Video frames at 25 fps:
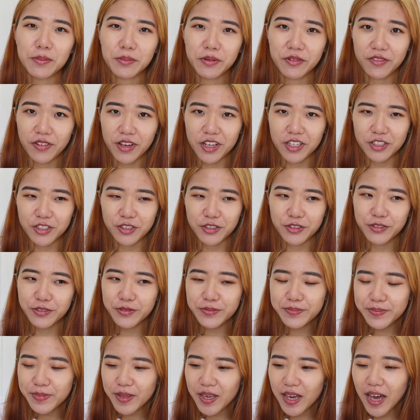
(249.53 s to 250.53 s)

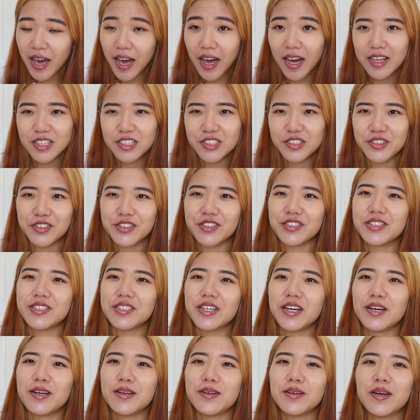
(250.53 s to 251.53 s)
professional, as you can
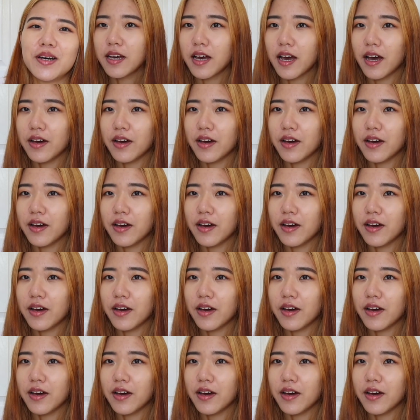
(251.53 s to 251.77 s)
tell.